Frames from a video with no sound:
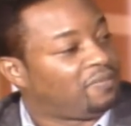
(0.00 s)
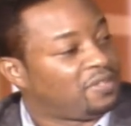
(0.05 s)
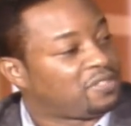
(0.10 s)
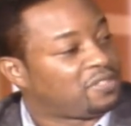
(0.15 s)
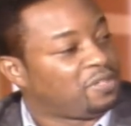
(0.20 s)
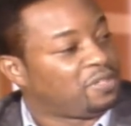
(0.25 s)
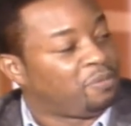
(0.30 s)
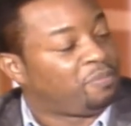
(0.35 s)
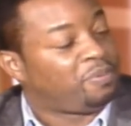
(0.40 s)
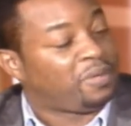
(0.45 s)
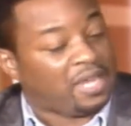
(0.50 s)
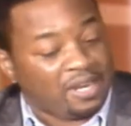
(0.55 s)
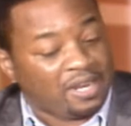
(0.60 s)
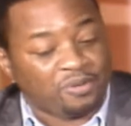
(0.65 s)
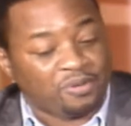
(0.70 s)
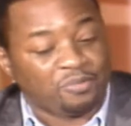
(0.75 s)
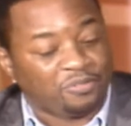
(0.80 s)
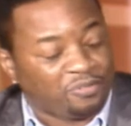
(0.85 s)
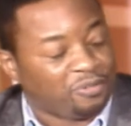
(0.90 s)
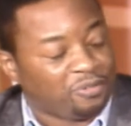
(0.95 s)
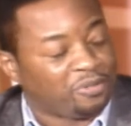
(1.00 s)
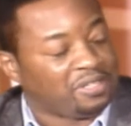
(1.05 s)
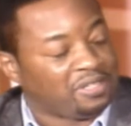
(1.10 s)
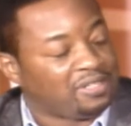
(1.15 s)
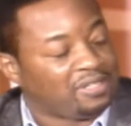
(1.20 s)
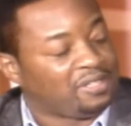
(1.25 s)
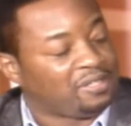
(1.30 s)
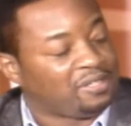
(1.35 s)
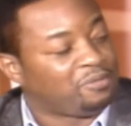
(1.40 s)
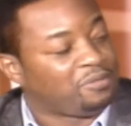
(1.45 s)
If there's no pattern before
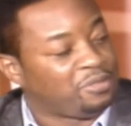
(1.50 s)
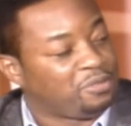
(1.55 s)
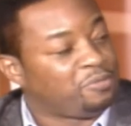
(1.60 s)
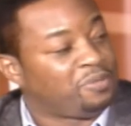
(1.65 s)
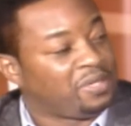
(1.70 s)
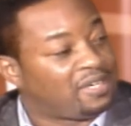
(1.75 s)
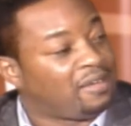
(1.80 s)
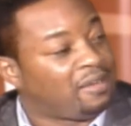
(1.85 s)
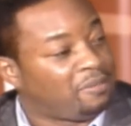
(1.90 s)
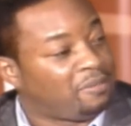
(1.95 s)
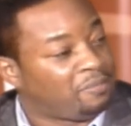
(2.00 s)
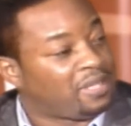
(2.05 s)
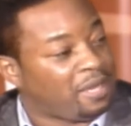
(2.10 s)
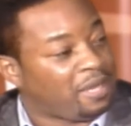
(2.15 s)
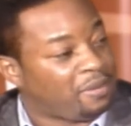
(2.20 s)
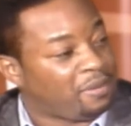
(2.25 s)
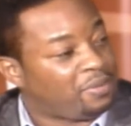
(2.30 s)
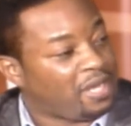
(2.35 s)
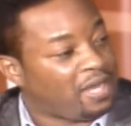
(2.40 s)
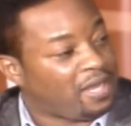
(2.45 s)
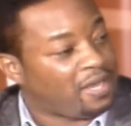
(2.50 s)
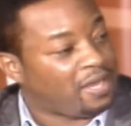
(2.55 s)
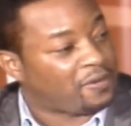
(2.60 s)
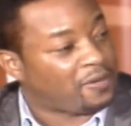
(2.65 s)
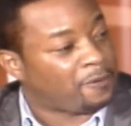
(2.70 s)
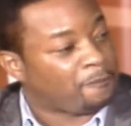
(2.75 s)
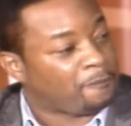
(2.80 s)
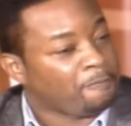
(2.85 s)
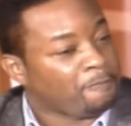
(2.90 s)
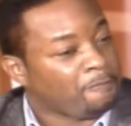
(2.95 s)
you, you, you become that
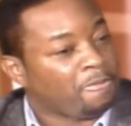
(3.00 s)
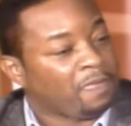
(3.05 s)
pattern.